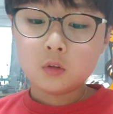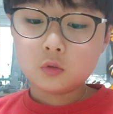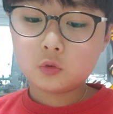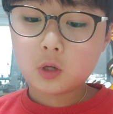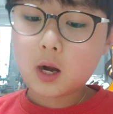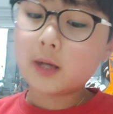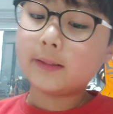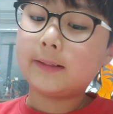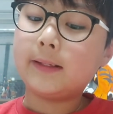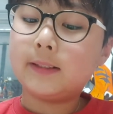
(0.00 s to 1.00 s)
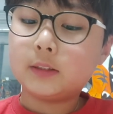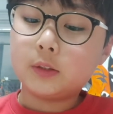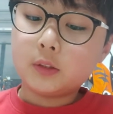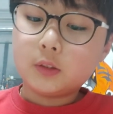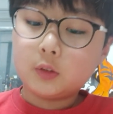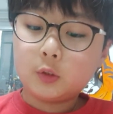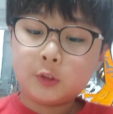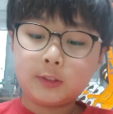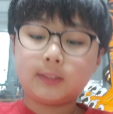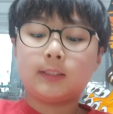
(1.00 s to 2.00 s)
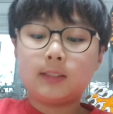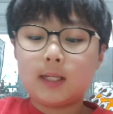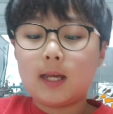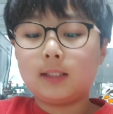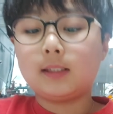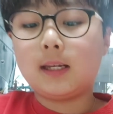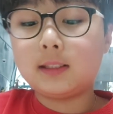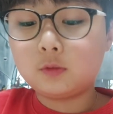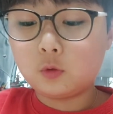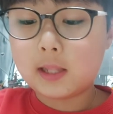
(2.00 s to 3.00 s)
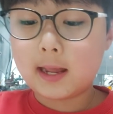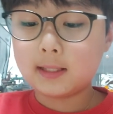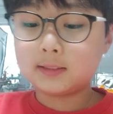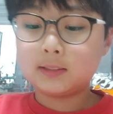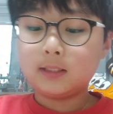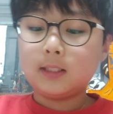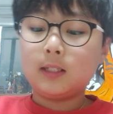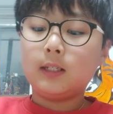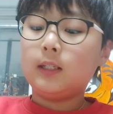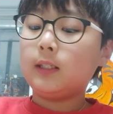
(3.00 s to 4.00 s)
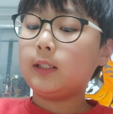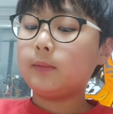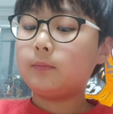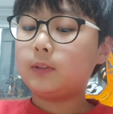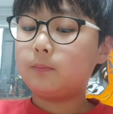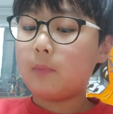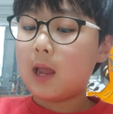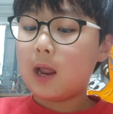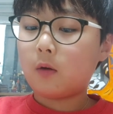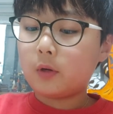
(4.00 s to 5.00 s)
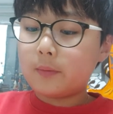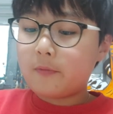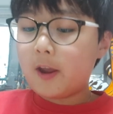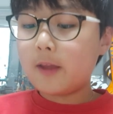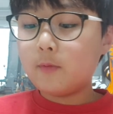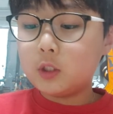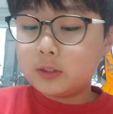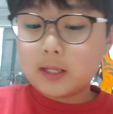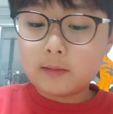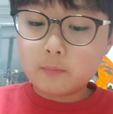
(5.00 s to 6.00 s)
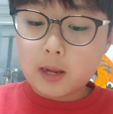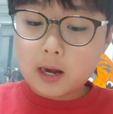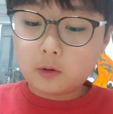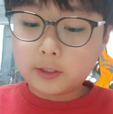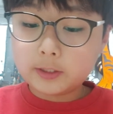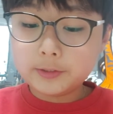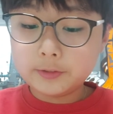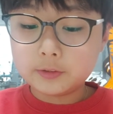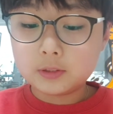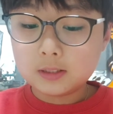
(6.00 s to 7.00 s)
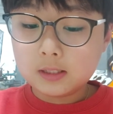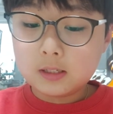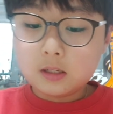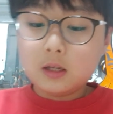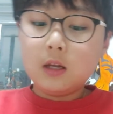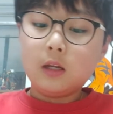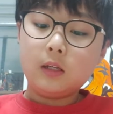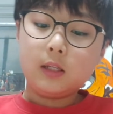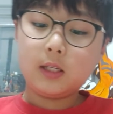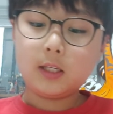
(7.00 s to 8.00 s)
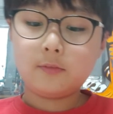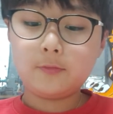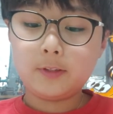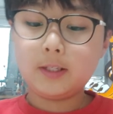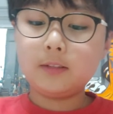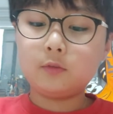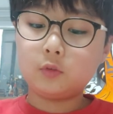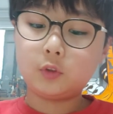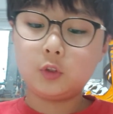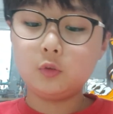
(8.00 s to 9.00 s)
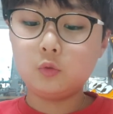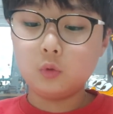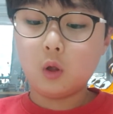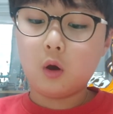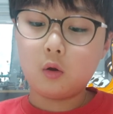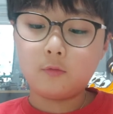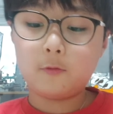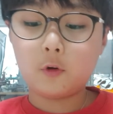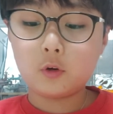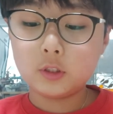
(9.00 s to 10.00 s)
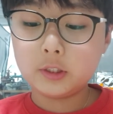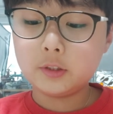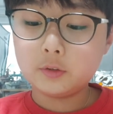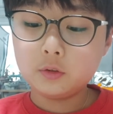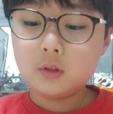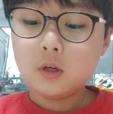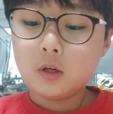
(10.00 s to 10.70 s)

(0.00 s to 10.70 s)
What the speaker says: Try this, she said at last. It's very famous and very good. If it's too long for you,